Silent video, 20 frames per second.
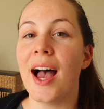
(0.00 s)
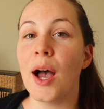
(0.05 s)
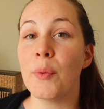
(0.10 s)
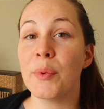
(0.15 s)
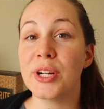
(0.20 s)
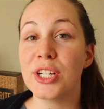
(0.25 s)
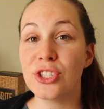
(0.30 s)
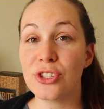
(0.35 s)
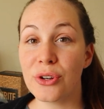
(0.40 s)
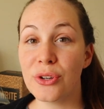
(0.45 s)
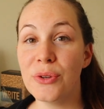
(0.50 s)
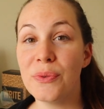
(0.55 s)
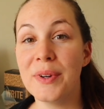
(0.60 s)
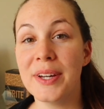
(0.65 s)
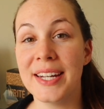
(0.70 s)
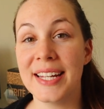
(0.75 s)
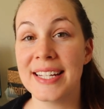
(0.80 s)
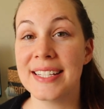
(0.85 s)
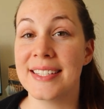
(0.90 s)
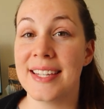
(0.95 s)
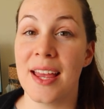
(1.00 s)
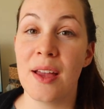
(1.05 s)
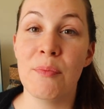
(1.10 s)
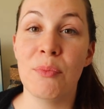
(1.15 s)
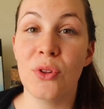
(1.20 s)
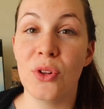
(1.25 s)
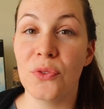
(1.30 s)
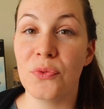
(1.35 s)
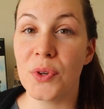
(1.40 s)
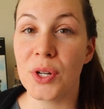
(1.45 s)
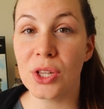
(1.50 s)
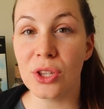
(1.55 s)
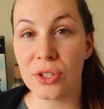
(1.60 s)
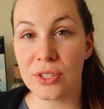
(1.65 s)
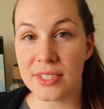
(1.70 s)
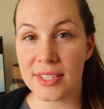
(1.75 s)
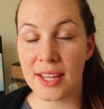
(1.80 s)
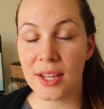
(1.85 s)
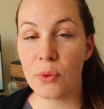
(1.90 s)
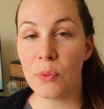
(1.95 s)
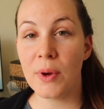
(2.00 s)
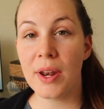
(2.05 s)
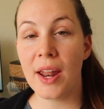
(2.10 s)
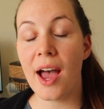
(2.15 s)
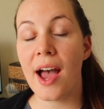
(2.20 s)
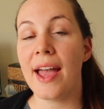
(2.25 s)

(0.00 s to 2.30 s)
I wanna show you an example of what it looks like when